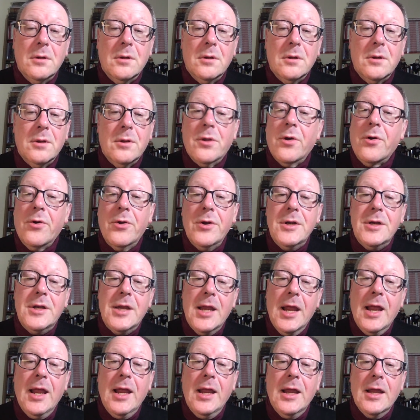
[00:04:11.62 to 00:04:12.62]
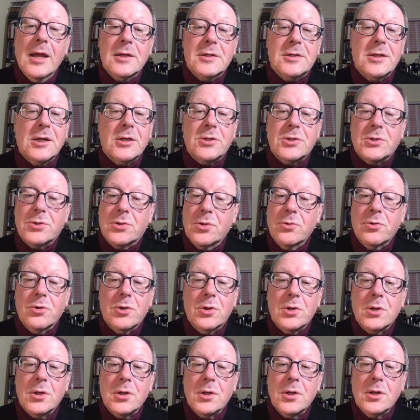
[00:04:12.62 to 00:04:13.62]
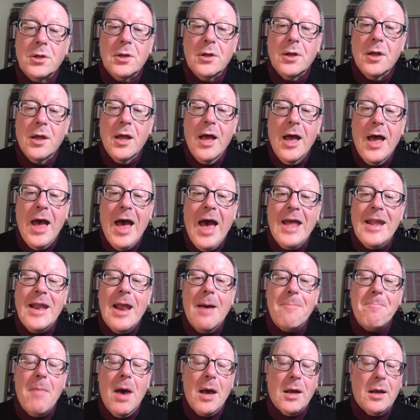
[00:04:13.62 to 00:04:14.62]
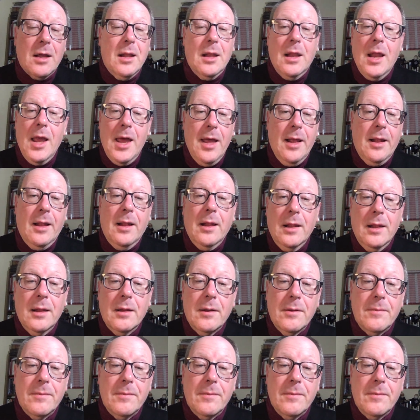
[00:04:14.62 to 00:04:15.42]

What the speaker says: Thon tay is a soch, and a muckle ill.